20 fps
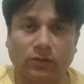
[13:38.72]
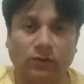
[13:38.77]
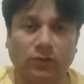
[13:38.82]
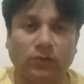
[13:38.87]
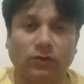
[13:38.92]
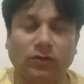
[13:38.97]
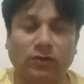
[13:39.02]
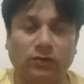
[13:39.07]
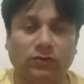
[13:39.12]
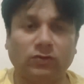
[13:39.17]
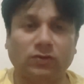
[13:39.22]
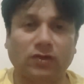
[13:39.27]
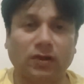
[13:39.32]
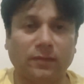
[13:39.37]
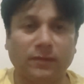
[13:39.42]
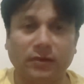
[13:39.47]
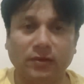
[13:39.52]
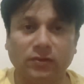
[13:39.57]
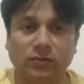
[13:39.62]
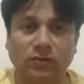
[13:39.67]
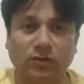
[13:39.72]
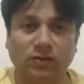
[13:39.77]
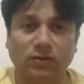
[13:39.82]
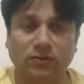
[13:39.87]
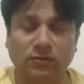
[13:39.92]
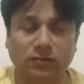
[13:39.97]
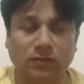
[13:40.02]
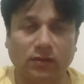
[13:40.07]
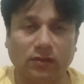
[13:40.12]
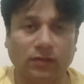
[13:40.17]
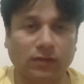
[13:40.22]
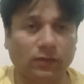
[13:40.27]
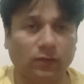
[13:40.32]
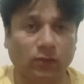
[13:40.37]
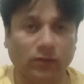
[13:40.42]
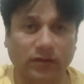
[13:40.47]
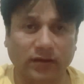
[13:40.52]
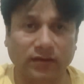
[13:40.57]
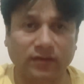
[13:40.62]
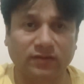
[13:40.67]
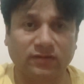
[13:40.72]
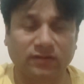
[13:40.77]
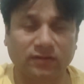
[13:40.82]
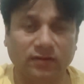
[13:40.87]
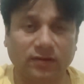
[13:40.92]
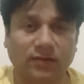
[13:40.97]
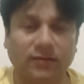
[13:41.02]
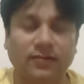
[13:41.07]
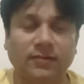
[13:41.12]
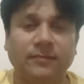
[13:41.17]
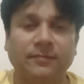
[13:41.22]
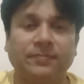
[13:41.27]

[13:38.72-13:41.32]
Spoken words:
you need to comment on what I said,